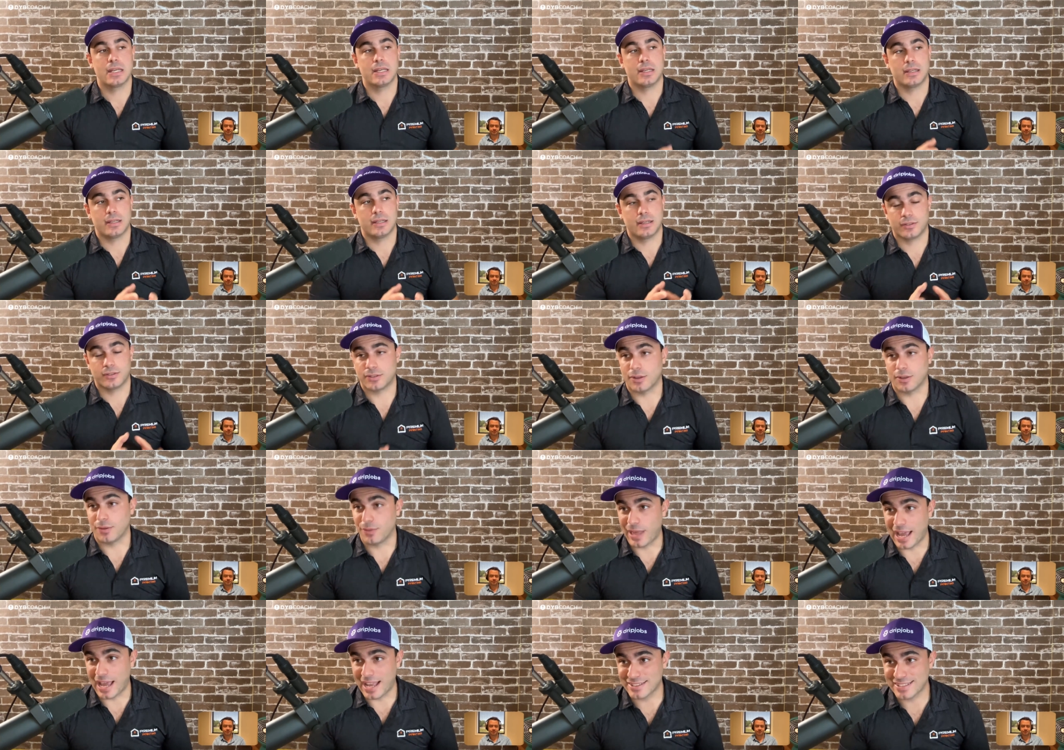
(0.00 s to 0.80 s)
So
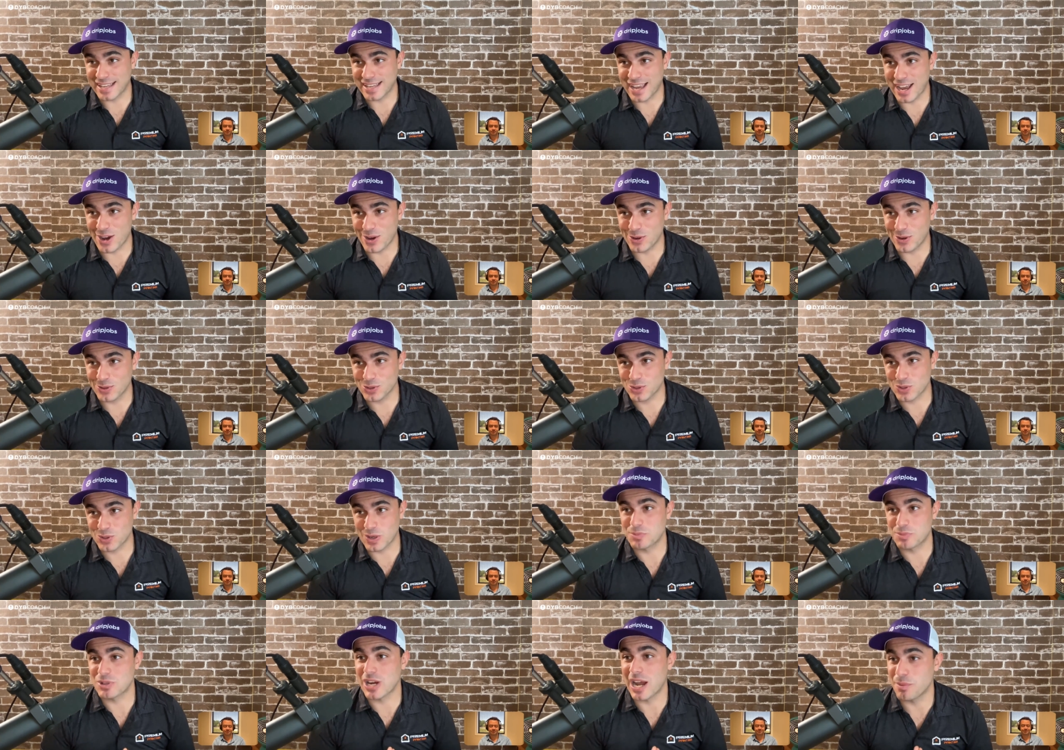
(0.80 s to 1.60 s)
that's how
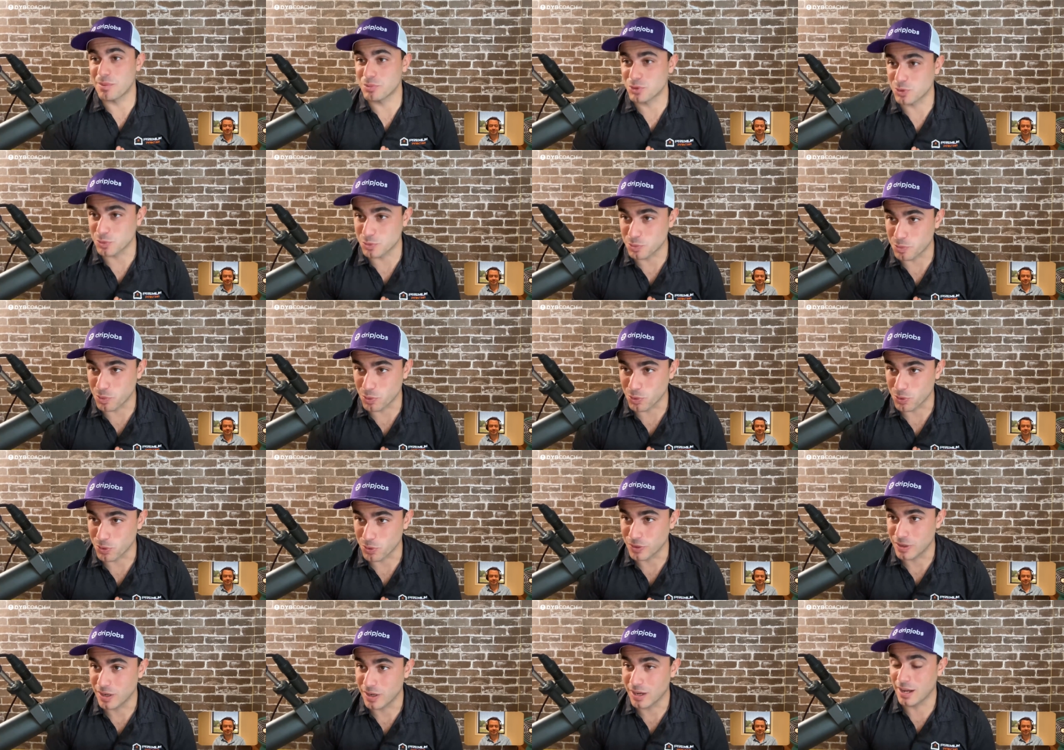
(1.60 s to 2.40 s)
DripJobs was
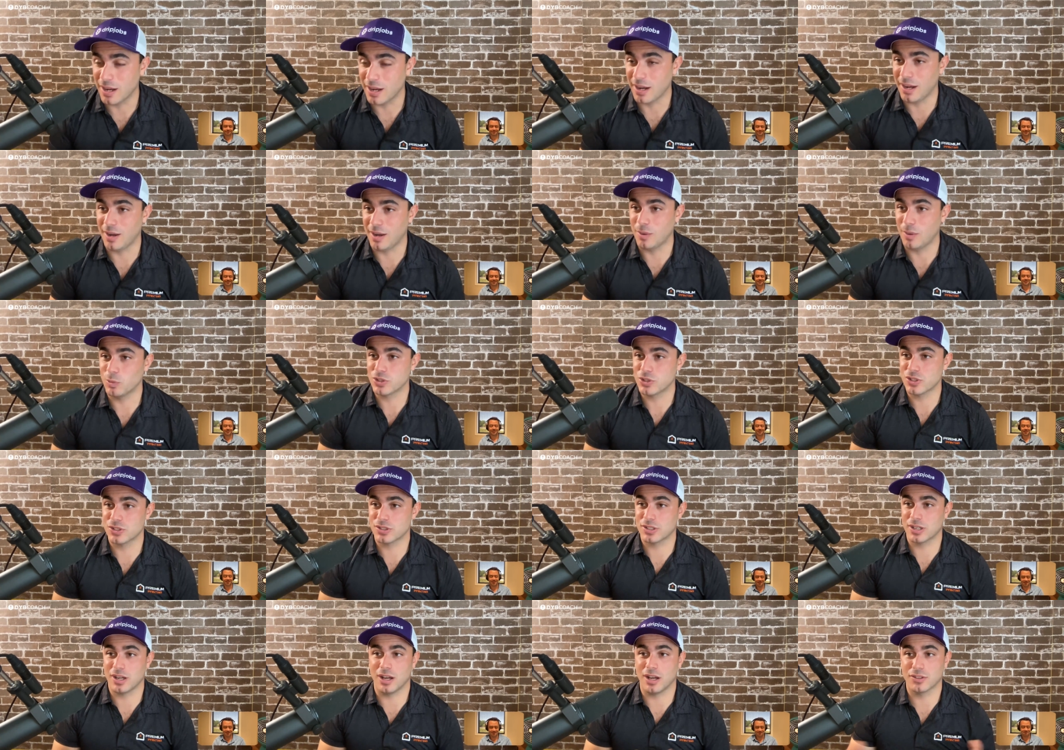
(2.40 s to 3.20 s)
born, um, which
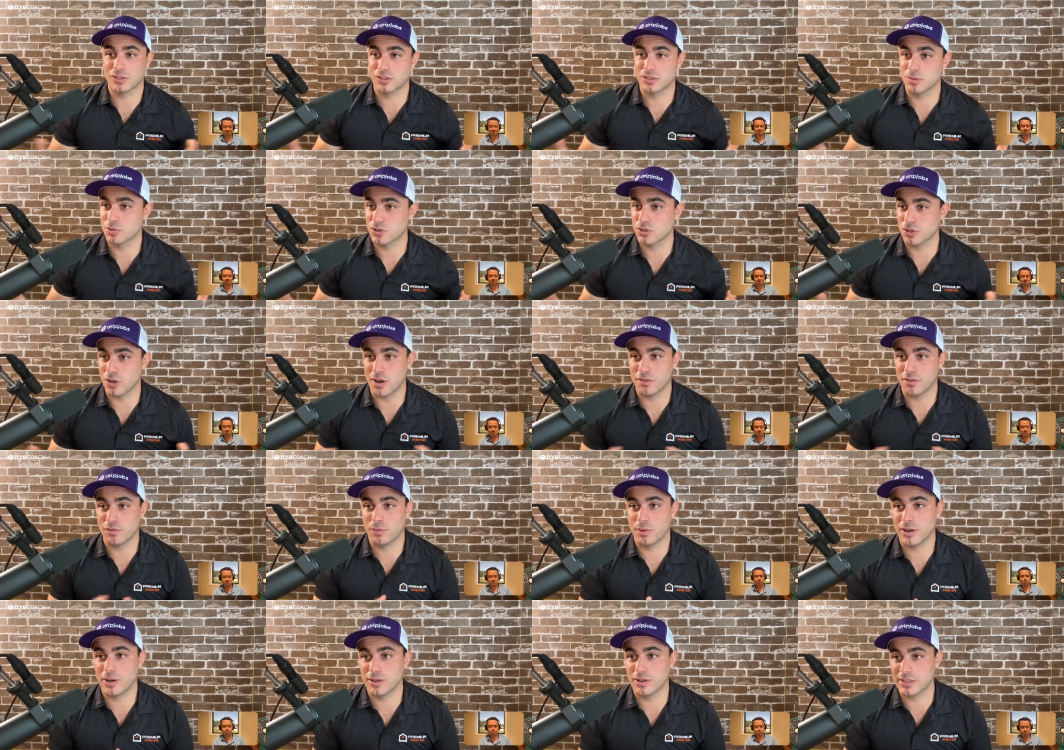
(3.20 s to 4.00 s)
is a custom
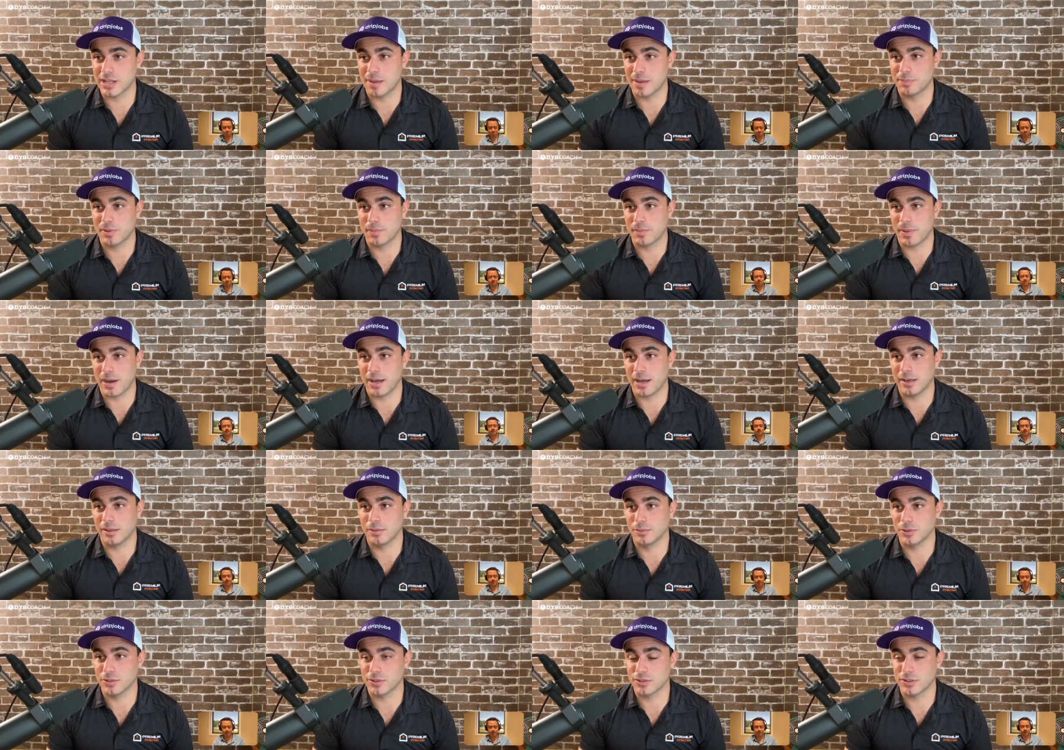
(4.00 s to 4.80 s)
software, top to
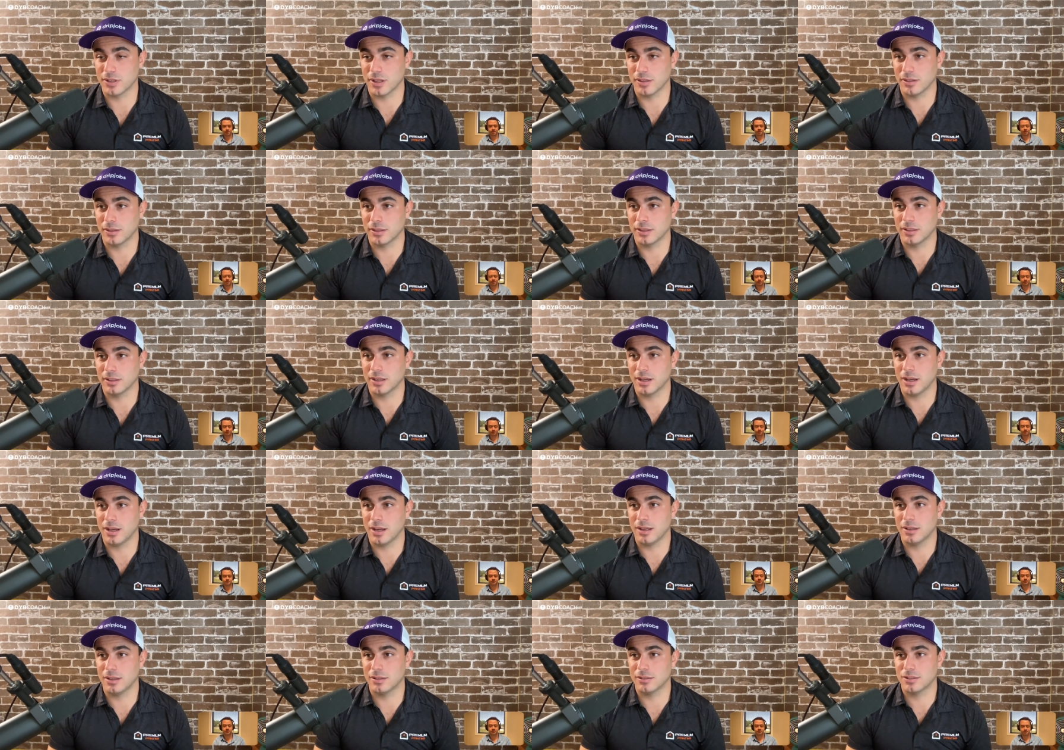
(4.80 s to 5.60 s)
bottom. There's nothing
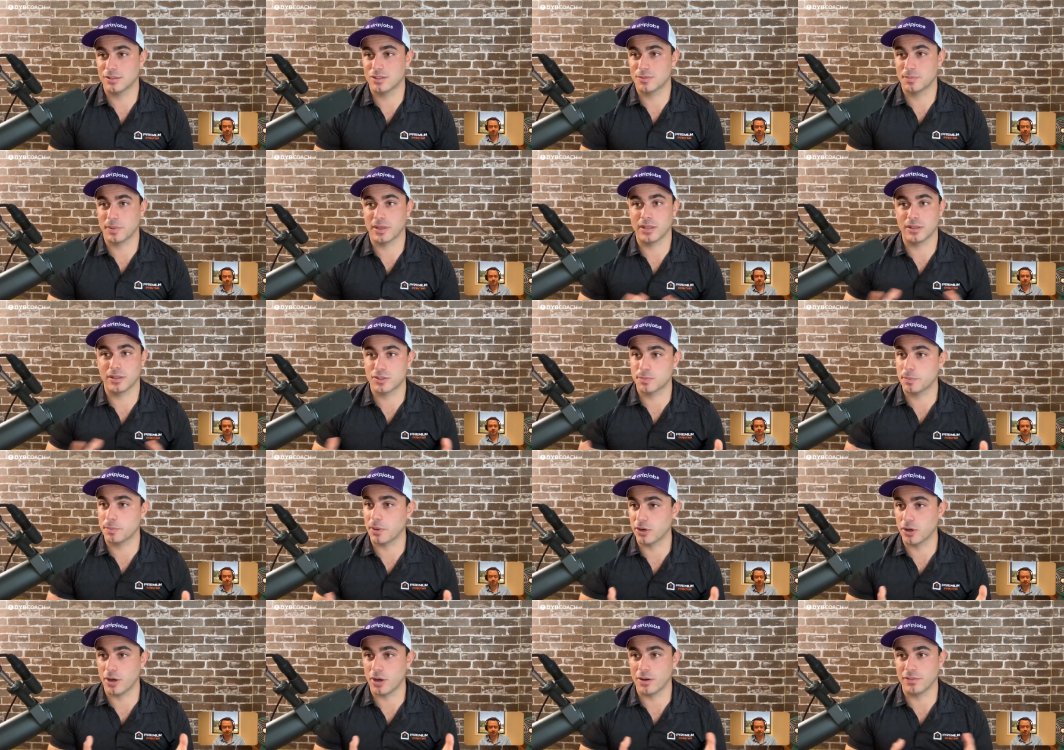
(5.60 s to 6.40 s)
uh, spin,
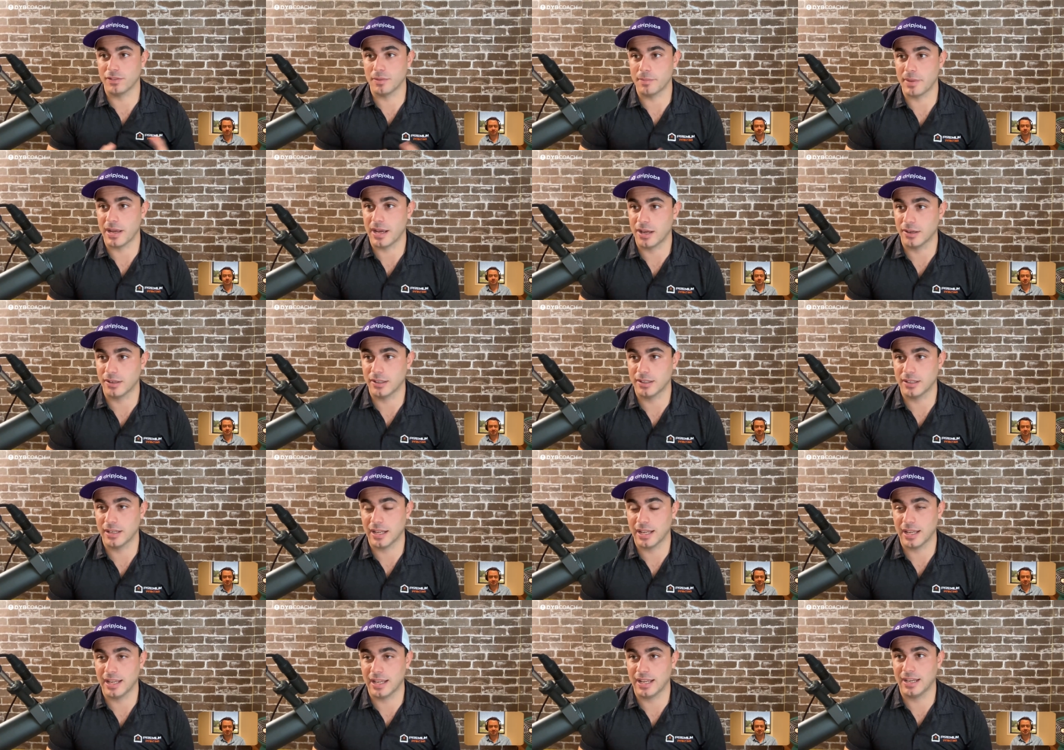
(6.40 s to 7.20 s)
spun off about it,
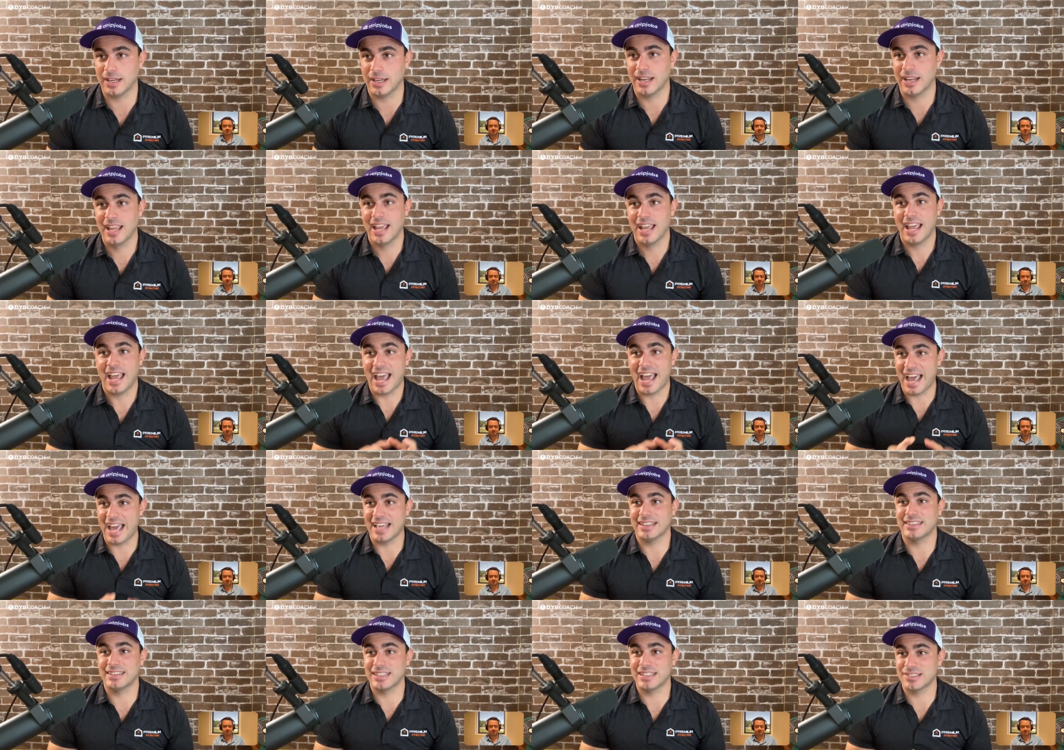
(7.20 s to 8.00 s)
and
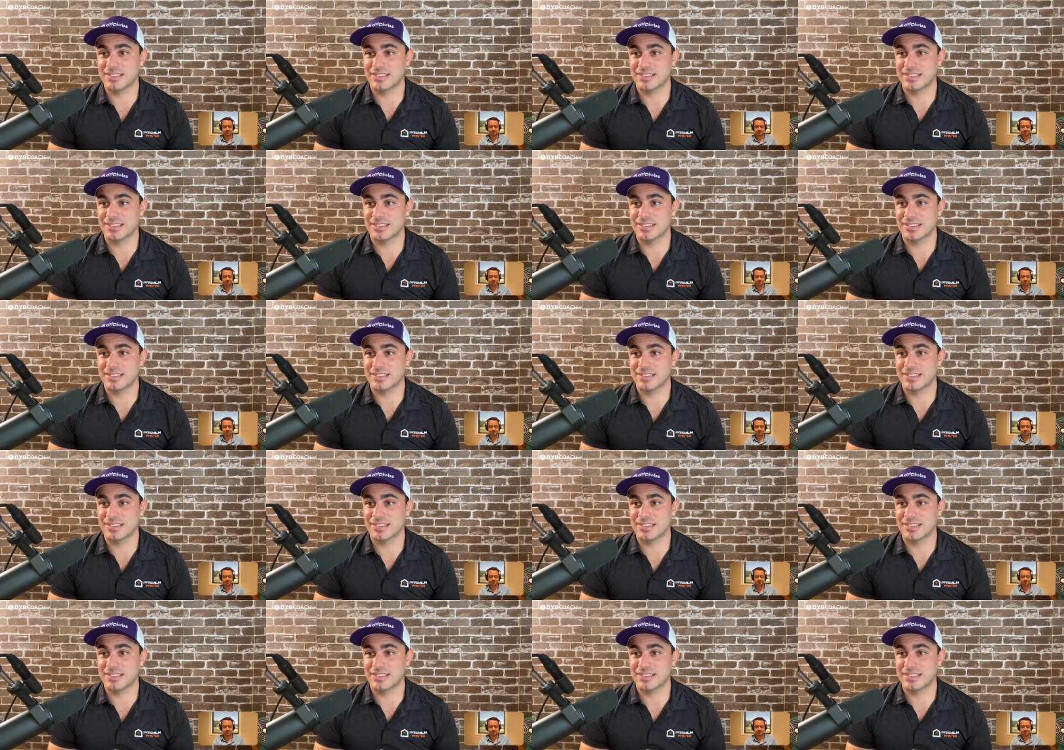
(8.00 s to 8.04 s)
at this